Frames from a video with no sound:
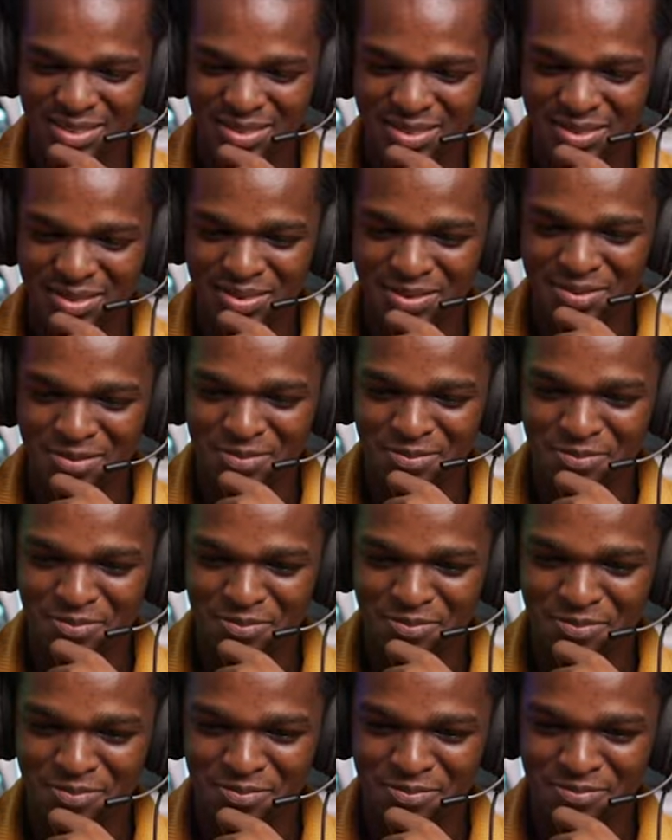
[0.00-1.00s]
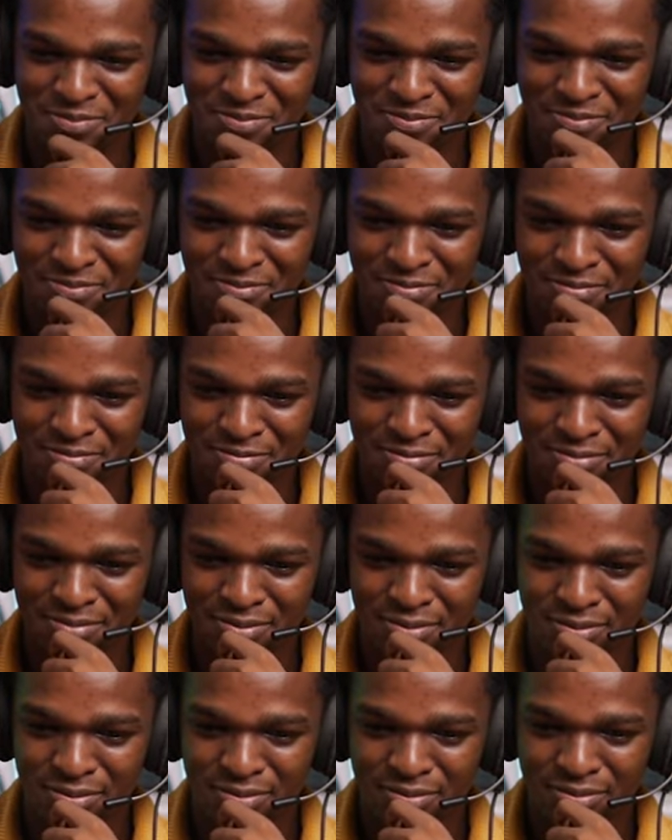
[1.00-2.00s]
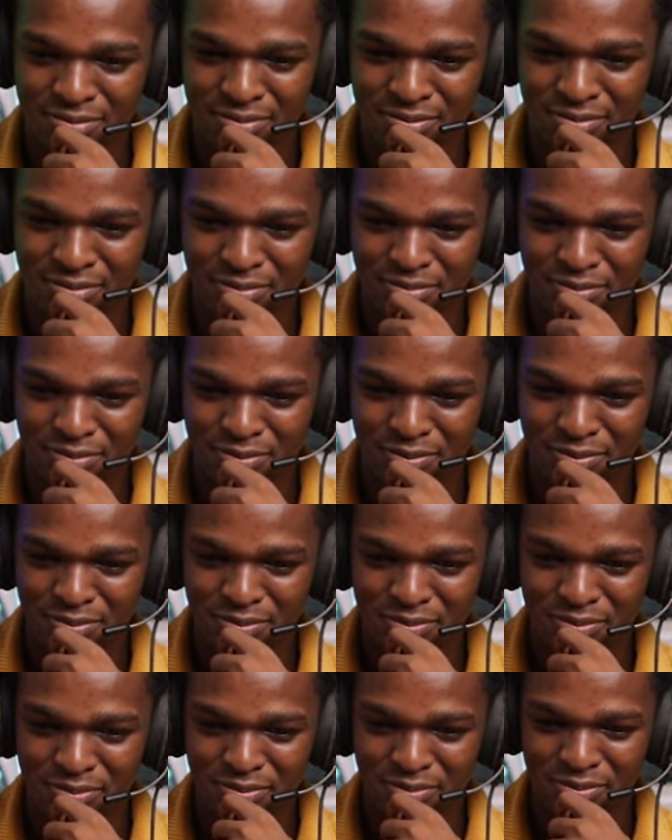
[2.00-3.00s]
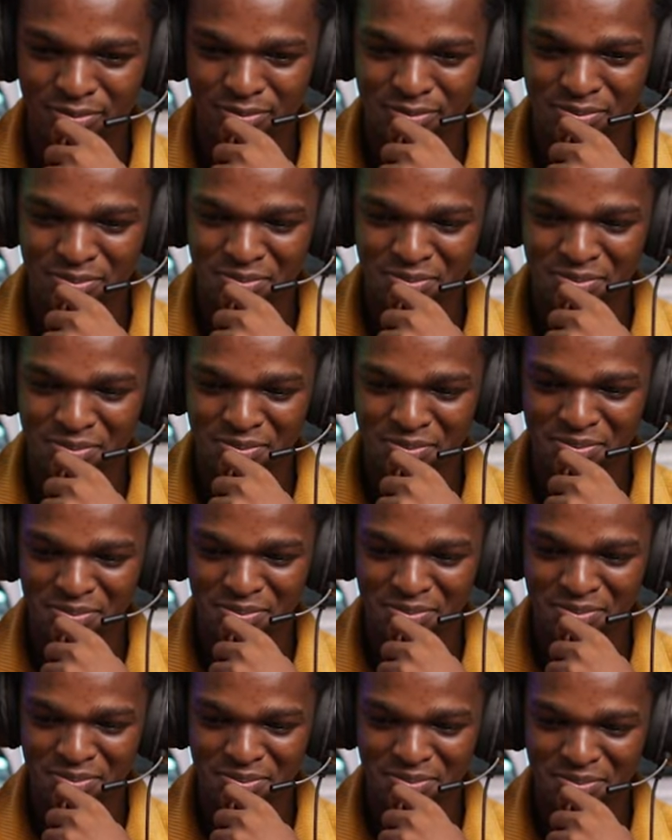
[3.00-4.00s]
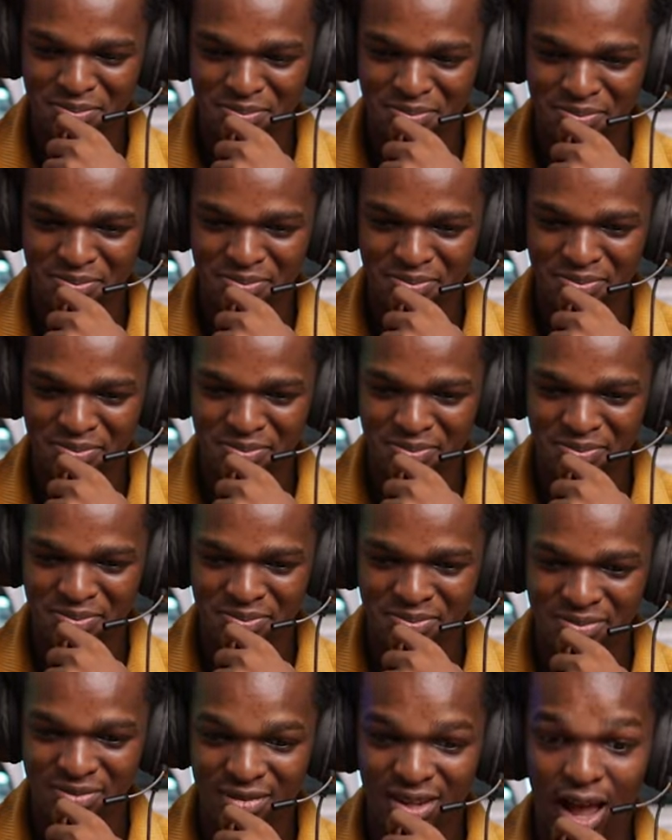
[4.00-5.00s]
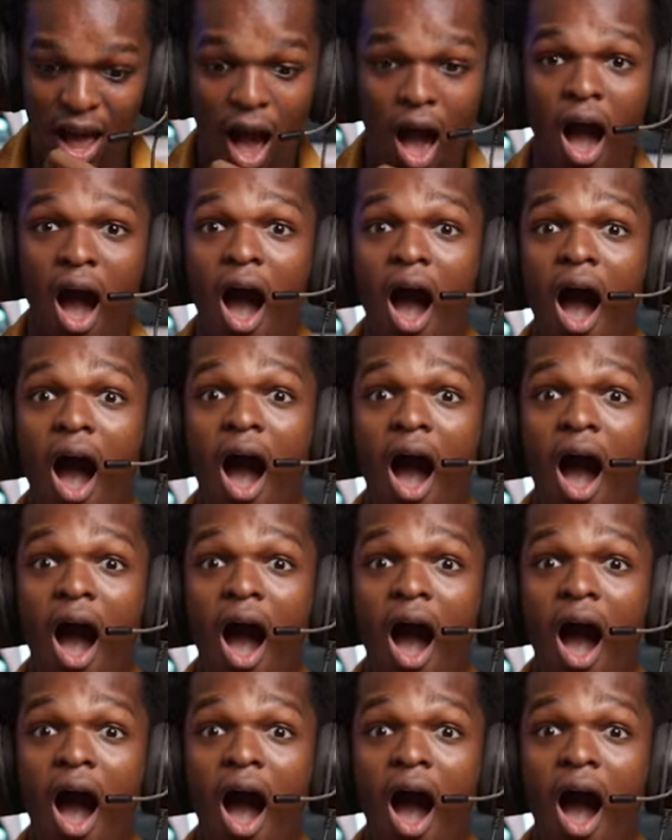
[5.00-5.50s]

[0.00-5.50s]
No words are spoken by the person on screen.